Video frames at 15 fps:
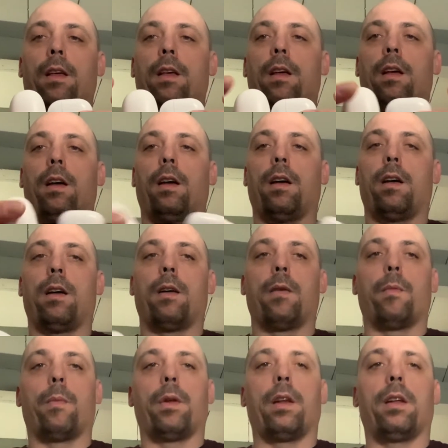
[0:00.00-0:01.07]

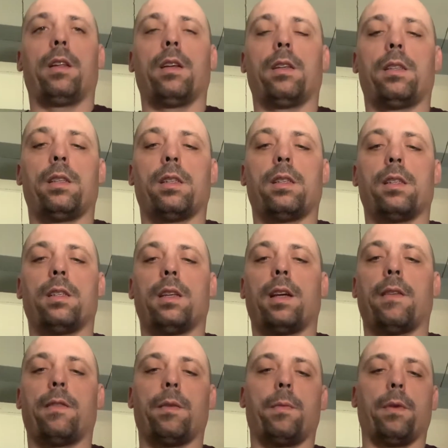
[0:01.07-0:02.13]
But it just doesn't
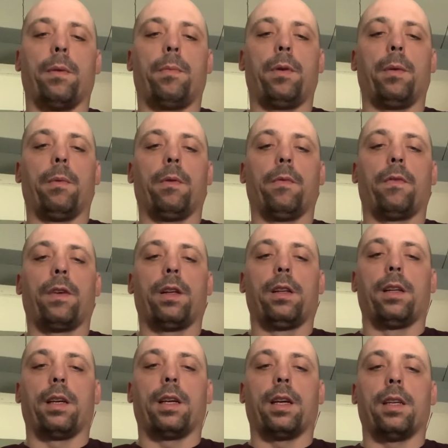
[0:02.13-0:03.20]
have a premium feel, the
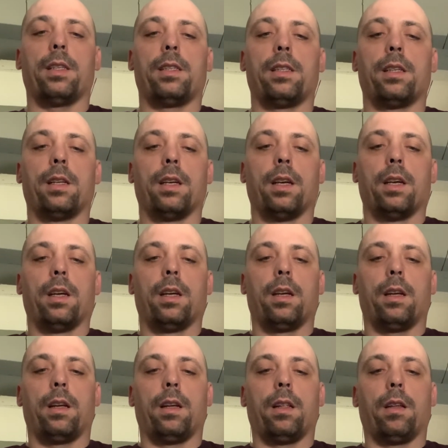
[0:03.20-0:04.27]
case.
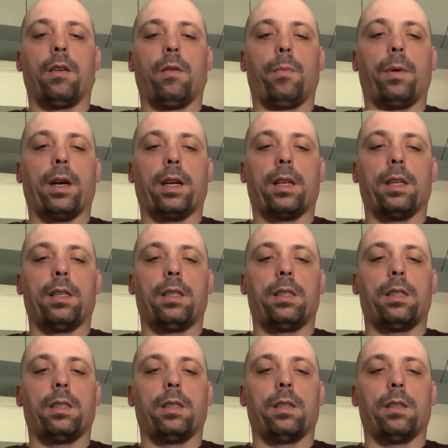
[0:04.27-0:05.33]
The whole package
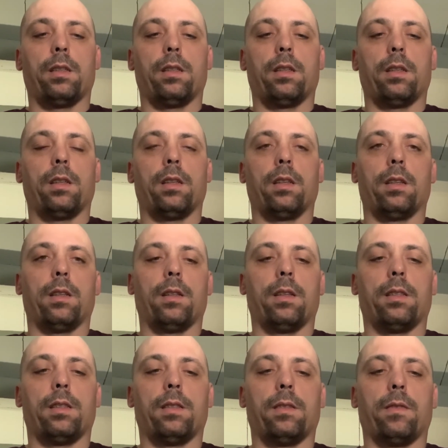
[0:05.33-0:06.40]

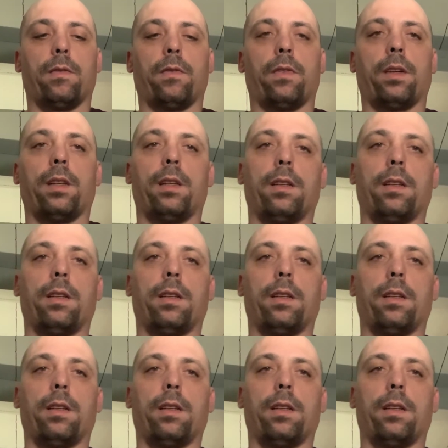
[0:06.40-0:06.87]
doesn't feel